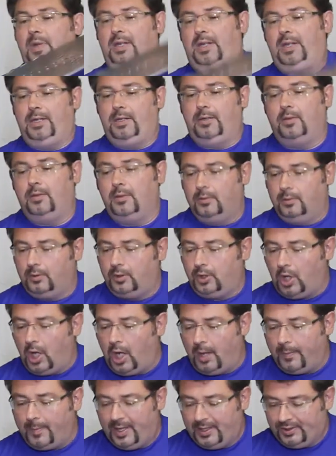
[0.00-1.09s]
many
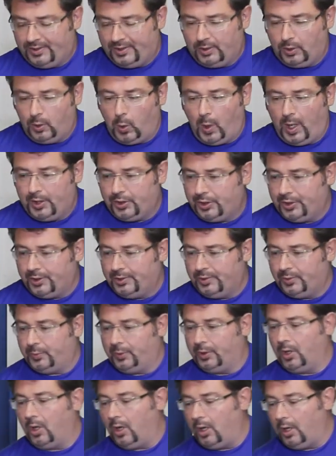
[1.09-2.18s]
comments and questions
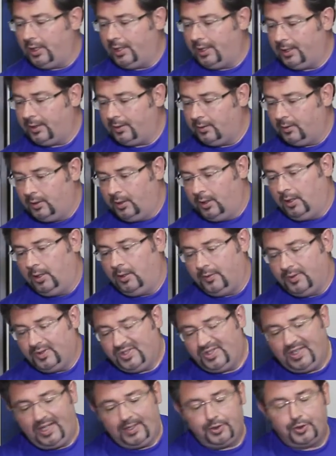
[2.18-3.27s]
regarding the
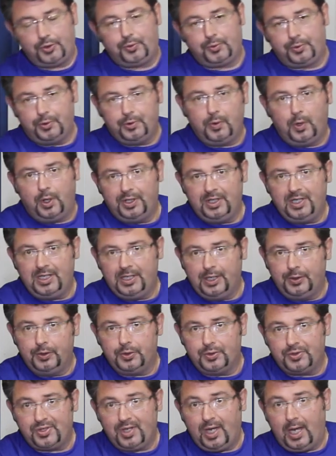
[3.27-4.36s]
set screw on the
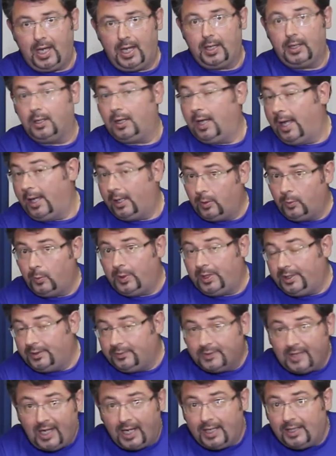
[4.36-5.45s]
underside. How do
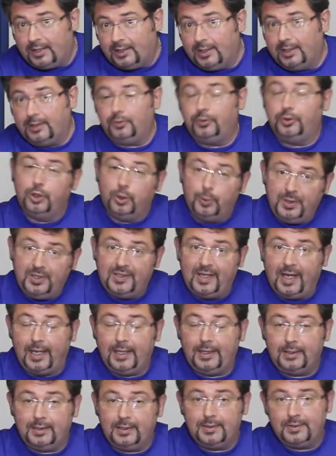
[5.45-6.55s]
we tighten it? Do we
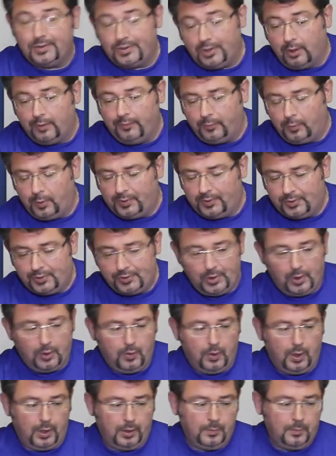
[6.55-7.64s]
tighten it? So forth and
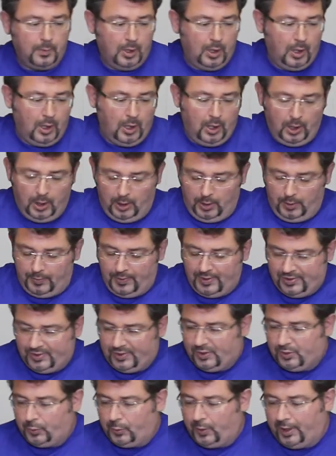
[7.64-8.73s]
so on.
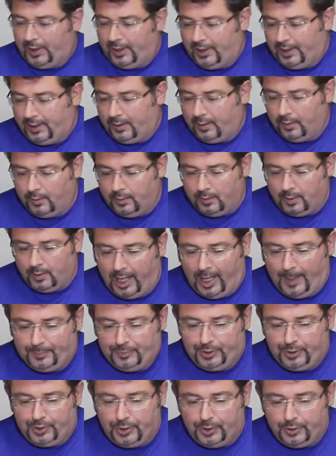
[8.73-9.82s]
This is really
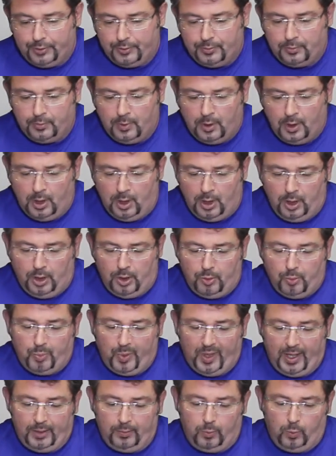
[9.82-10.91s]
up to you,
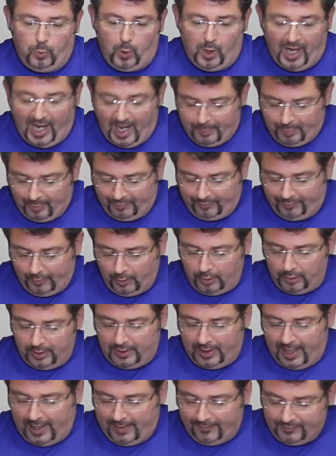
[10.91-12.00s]
but what I prefer
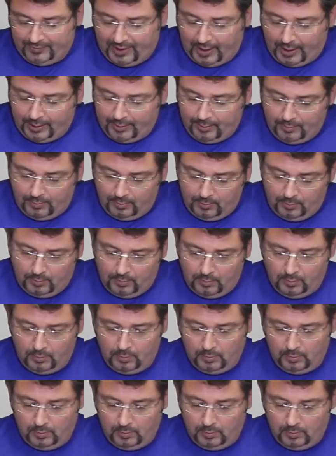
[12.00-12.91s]
to have done